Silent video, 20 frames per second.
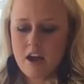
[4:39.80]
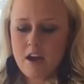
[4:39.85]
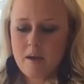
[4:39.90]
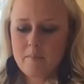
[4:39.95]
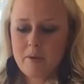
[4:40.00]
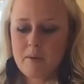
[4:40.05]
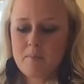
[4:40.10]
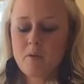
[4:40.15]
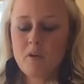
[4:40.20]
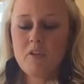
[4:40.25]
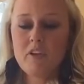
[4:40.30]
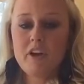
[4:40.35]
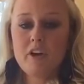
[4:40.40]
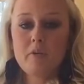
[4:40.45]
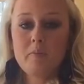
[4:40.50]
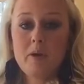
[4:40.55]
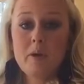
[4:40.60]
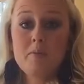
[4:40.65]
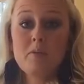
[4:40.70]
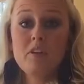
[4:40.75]
people that are
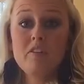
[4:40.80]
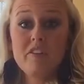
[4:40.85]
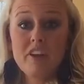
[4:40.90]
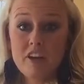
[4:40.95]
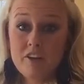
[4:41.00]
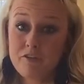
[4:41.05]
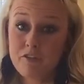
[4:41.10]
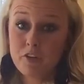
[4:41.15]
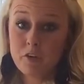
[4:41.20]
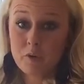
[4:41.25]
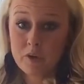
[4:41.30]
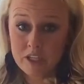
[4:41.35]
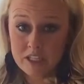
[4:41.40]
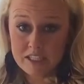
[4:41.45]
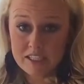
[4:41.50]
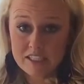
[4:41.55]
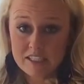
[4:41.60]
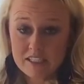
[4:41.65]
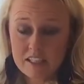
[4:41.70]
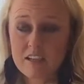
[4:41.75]
people of
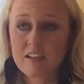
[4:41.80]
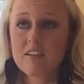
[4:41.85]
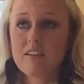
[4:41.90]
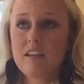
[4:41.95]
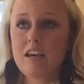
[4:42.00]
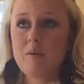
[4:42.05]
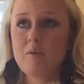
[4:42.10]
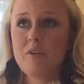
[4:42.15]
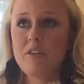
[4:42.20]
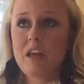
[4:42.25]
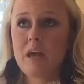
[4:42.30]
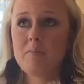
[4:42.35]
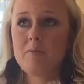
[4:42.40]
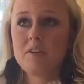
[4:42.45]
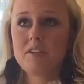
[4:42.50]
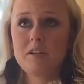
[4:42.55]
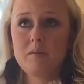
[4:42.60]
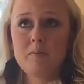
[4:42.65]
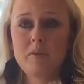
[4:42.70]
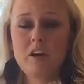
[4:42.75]
influence, that when they put
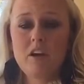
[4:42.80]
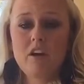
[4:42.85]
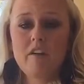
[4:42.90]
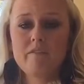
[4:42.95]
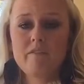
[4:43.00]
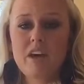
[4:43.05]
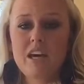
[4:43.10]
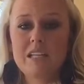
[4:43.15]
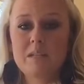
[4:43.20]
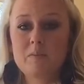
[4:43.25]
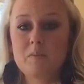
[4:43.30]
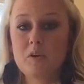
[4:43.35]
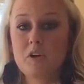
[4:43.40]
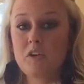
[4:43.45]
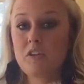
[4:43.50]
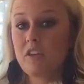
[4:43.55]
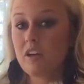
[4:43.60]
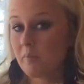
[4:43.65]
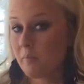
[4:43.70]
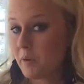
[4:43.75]
something on
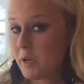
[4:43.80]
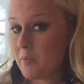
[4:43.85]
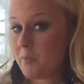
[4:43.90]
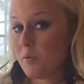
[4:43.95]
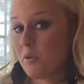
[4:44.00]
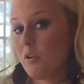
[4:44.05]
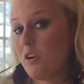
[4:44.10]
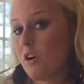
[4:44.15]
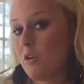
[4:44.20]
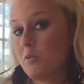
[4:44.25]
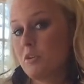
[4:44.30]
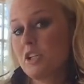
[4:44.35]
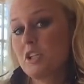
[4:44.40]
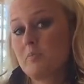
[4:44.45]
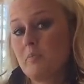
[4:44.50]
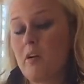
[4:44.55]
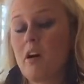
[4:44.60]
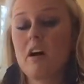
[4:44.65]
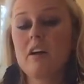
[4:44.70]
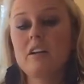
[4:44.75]
Facebook that people are
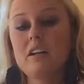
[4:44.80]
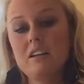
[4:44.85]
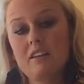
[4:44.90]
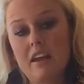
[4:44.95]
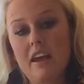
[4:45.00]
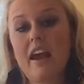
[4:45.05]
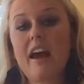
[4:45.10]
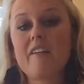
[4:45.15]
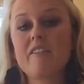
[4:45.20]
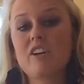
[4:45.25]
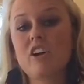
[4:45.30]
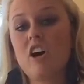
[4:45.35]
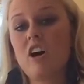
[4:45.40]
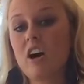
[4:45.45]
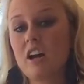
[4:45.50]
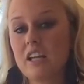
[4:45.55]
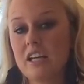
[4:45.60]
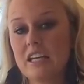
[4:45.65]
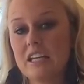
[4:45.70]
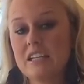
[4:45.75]
responding, they have an
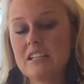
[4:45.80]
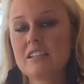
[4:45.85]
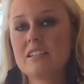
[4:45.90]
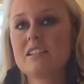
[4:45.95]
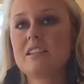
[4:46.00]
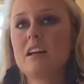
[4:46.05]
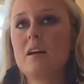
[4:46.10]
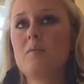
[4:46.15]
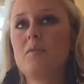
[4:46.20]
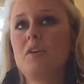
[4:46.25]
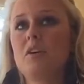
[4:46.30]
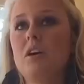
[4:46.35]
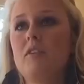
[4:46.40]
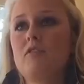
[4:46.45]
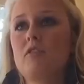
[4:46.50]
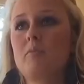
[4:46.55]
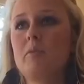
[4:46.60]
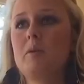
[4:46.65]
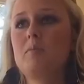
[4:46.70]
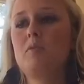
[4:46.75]
audience. I'm looking
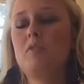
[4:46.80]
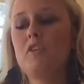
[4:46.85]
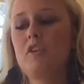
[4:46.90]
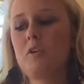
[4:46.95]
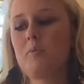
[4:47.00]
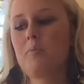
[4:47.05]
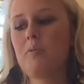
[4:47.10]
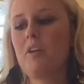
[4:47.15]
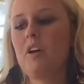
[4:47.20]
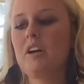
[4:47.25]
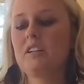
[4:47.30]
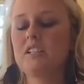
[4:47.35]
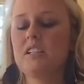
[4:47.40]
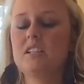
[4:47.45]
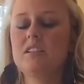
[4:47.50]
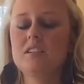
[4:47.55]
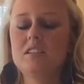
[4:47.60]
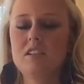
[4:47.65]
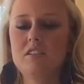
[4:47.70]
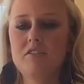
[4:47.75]
for people that are plugged
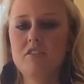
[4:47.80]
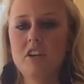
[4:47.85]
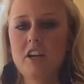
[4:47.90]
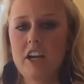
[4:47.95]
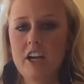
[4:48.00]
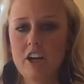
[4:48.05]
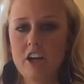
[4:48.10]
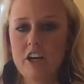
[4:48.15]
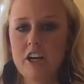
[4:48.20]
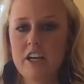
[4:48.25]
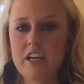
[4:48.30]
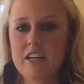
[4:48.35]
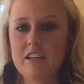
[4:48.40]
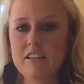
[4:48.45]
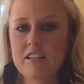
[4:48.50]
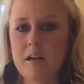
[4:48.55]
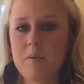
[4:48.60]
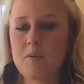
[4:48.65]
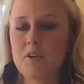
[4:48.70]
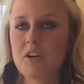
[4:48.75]
into different
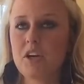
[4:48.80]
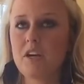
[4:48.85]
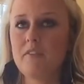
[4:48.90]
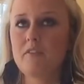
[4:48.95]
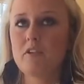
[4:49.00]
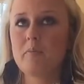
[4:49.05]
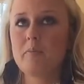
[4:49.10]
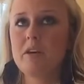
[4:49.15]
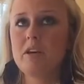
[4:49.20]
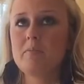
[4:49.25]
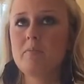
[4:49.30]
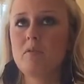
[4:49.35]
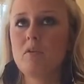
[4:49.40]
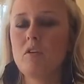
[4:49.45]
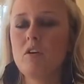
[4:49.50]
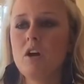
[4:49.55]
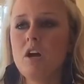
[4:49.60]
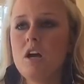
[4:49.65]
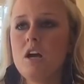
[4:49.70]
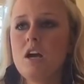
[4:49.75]
areas. I'm looking for
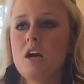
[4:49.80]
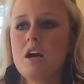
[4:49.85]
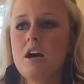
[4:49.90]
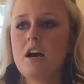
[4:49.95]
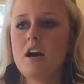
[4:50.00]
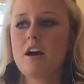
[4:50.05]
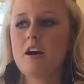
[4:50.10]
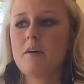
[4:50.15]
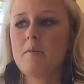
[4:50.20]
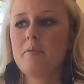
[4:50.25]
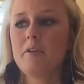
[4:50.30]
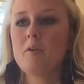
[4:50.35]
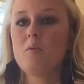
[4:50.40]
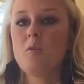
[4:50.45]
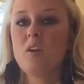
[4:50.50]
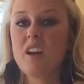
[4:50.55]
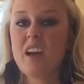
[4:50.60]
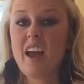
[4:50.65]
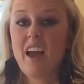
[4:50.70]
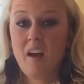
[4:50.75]
people that
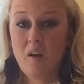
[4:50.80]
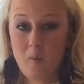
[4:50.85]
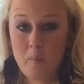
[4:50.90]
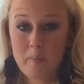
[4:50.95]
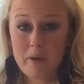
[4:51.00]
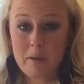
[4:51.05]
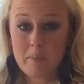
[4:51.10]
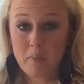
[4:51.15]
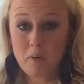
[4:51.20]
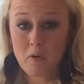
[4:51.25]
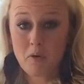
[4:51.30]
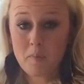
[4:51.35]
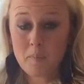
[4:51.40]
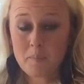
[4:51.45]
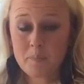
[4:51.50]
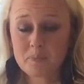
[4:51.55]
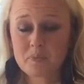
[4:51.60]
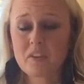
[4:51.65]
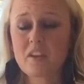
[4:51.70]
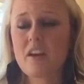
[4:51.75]
want to help people.
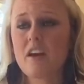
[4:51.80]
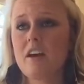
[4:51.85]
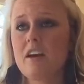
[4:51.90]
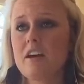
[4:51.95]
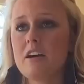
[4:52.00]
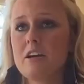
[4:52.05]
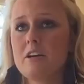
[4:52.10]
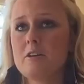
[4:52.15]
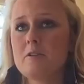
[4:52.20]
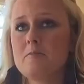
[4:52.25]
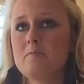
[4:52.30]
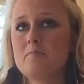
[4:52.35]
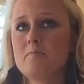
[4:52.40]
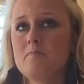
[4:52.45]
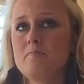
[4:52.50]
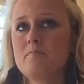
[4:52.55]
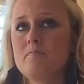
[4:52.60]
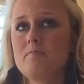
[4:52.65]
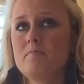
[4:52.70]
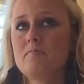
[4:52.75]

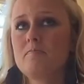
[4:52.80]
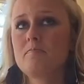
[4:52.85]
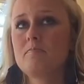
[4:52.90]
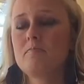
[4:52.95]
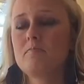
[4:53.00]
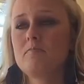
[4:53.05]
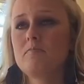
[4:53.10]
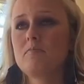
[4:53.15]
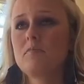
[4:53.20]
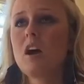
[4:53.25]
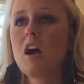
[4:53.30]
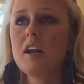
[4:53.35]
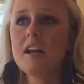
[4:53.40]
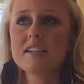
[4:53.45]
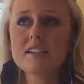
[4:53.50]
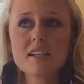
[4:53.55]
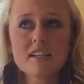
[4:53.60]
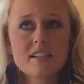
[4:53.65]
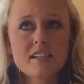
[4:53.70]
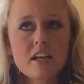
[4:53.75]
Not
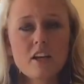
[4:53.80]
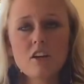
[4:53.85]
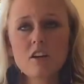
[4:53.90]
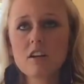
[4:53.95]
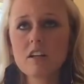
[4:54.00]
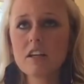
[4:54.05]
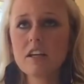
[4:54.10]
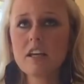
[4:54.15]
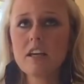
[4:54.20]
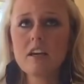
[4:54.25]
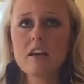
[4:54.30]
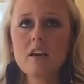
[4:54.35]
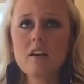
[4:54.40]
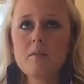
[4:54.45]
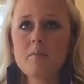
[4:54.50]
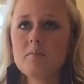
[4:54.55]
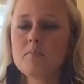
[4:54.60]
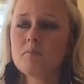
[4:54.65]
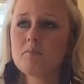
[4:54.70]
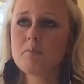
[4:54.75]
necessarily
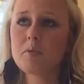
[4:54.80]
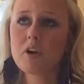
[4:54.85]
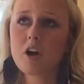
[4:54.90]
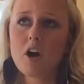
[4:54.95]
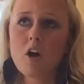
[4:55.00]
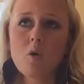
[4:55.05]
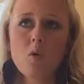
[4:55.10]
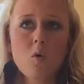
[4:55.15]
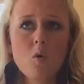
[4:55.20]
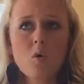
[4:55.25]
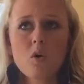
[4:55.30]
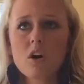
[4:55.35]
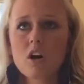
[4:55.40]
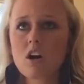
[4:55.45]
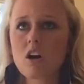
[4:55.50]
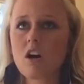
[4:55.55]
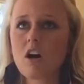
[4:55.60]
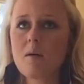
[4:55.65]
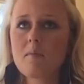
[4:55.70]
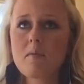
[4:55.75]
a pro or a
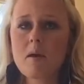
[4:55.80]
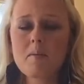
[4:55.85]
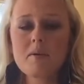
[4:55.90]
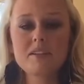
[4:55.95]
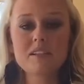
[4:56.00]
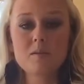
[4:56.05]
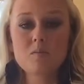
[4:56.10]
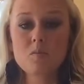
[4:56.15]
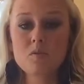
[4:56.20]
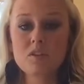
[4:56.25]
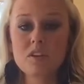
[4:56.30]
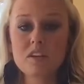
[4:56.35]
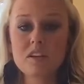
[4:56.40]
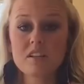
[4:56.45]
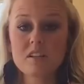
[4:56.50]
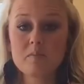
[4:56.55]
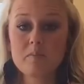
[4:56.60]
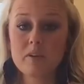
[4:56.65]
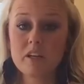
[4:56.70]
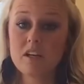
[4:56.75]
con, maybe someone
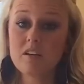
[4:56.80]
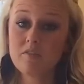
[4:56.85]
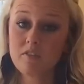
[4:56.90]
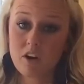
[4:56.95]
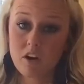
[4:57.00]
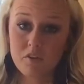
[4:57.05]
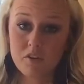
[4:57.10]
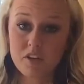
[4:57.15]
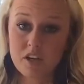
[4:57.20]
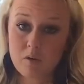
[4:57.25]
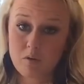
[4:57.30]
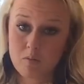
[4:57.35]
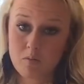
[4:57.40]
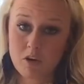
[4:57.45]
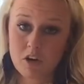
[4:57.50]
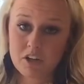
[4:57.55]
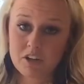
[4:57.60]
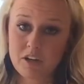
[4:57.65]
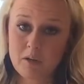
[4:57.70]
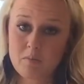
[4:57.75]
that's been involved in network
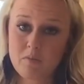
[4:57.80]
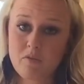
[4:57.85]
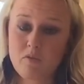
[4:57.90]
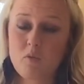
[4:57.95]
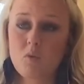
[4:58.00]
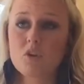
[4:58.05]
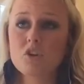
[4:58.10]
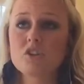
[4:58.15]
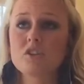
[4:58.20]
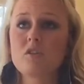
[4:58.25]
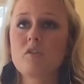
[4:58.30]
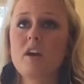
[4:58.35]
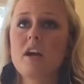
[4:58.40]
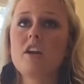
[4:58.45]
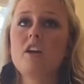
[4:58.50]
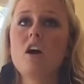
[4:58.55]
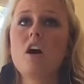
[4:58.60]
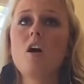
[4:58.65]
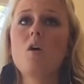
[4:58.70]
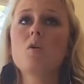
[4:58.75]
marketing before, so they
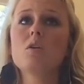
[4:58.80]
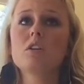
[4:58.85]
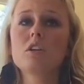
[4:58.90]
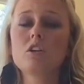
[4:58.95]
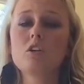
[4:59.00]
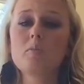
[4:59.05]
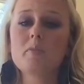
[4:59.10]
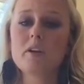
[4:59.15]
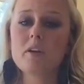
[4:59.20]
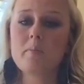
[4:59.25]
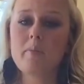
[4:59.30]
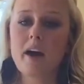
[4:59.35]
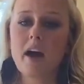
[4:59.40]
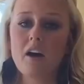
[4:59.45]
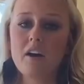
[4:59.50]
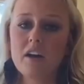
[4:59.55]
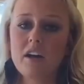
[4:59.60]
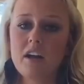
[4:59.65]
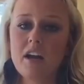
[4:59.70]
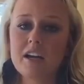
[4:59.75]
know a little bit
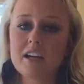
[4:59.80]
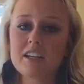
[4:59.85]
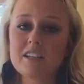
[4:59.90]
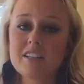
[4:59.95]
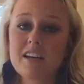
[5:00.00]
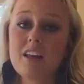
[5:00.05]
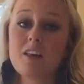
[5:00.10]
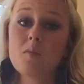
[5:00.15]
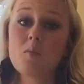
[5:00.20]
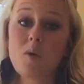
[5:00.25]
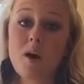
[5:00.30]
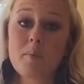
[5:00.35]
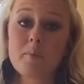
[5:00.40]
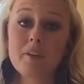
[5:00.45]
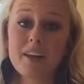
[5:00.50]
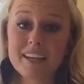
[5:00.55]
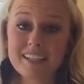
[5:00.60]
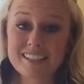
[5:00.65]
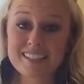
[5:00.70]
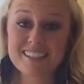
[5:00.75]
about it, and I can tell them why
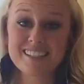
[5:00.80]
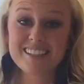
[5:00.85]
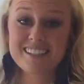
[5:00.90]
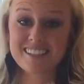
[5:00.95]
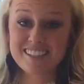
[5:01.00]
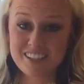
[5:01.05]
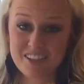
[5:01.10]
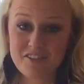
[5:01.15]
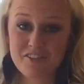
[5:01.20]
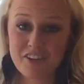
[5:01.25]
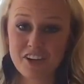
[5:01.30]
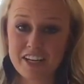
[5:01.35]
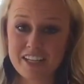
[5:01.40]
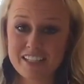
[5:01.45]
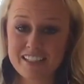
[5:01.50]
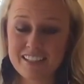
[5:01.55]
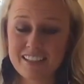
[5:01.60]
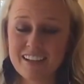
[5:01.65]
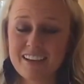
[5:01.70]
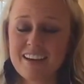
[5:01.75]
Plexus is
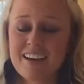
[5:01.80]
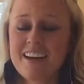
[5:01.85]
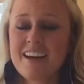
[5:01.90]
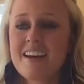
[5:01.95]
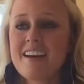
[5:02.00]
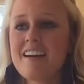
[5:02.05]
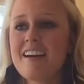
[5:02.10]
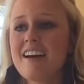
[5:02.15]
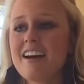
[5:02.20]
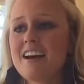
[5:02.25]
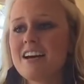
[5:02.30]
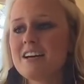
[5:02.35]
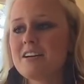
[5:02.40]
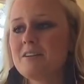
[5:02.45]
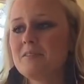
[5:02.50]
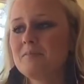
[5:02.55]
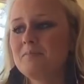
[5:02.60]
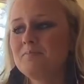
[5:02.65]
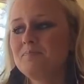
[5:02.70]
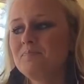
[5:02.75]
different.
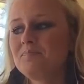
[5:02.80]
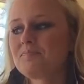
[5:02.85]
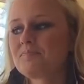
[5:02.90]
I